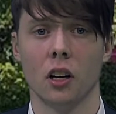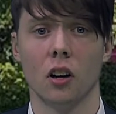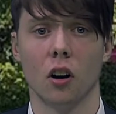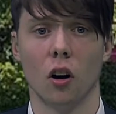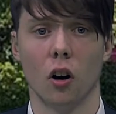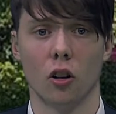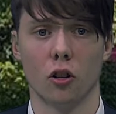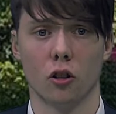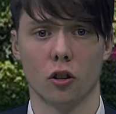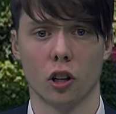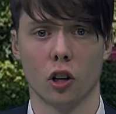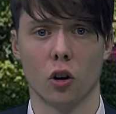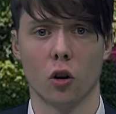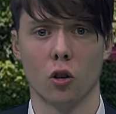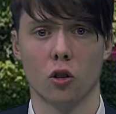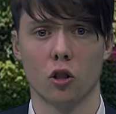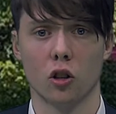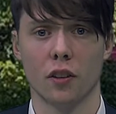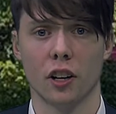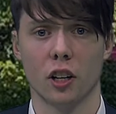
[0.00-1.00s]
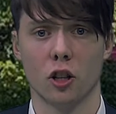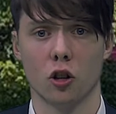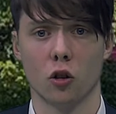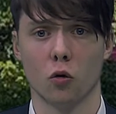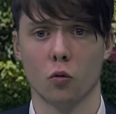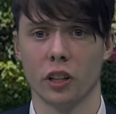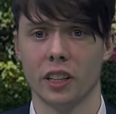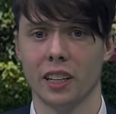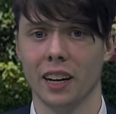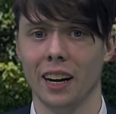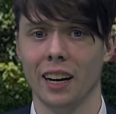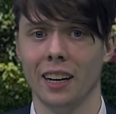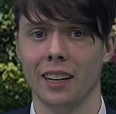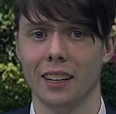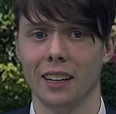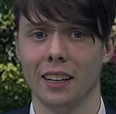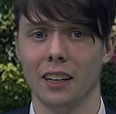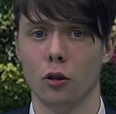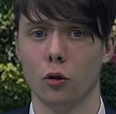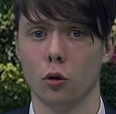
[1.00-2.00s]
under the controversial retained
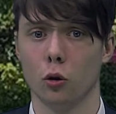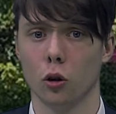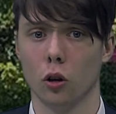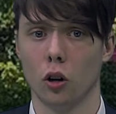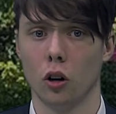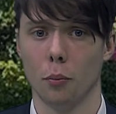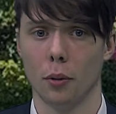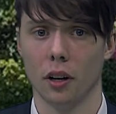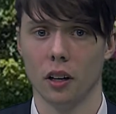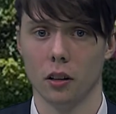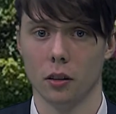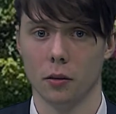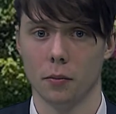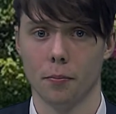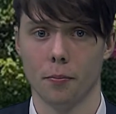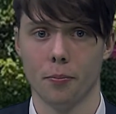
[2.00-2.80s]
EU law bill.